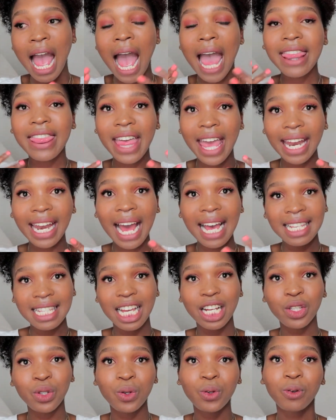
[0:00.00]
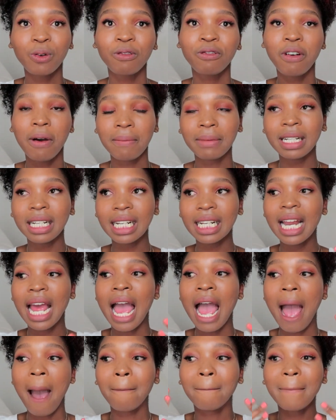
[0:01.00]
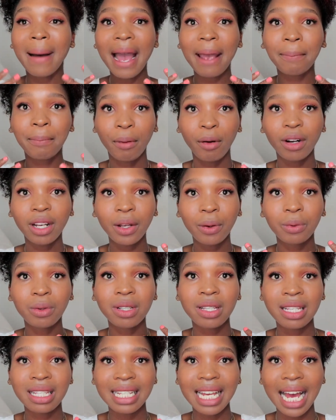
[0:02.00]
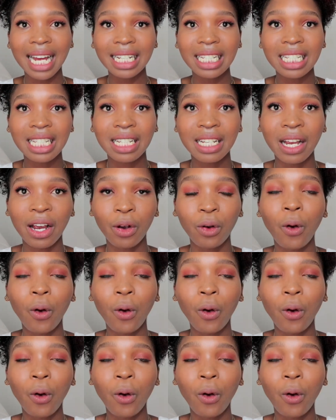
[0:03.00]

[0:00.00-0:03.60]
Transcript: then I start to look feminine, my body will start